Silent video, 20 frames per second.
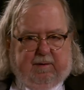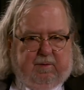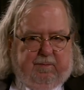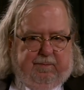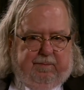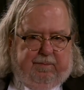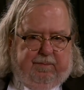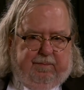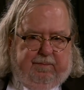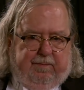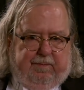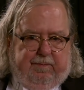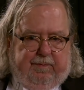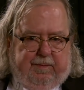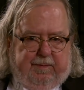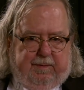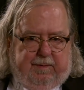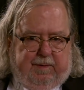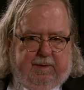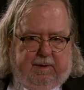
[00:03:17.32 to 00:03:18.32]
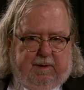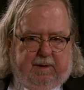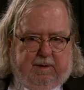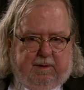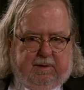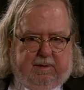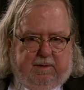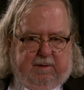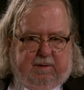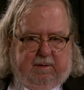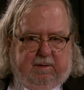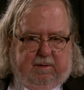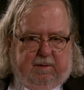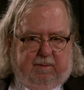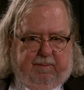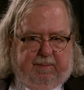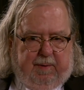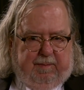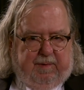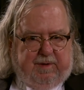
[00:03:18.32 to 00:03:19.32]
I hope that
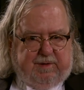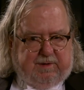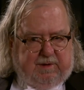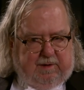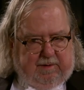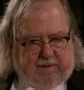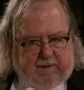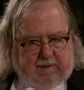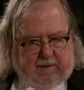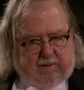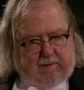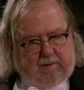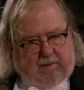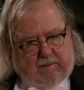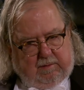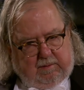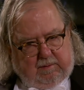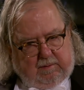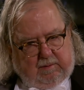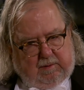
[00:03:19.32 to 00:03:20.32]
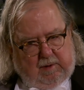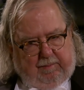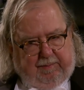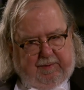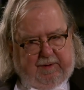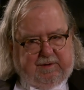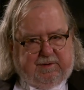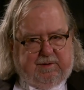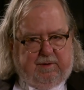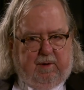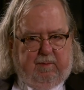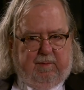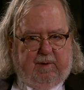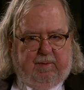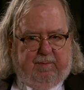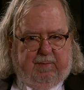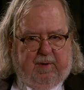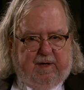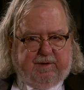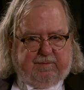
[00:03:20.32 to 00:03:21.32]
the publicity that accompanies the
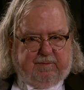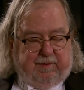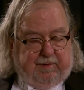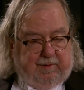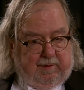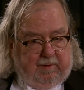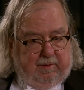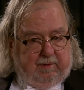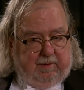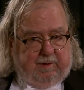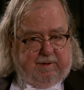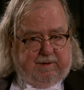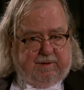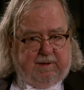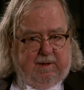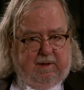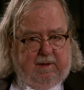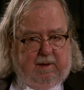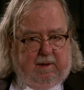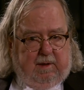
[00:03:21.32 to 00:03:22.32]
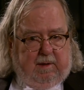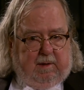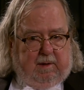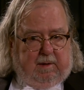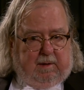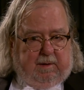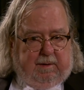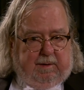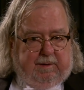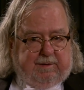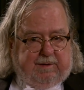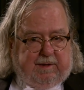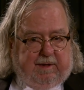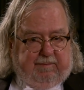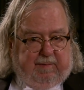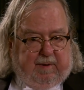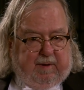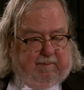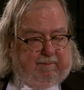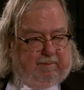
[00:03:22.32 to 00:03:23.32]
Nobel Prize will do is
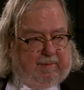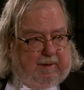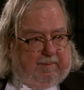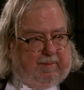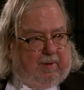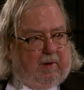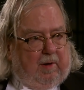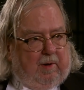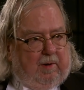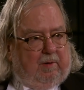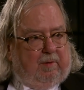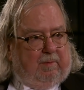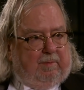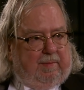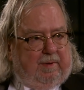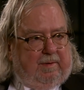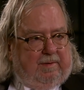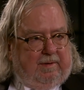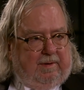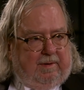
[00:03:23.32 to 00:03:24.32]
give people hope,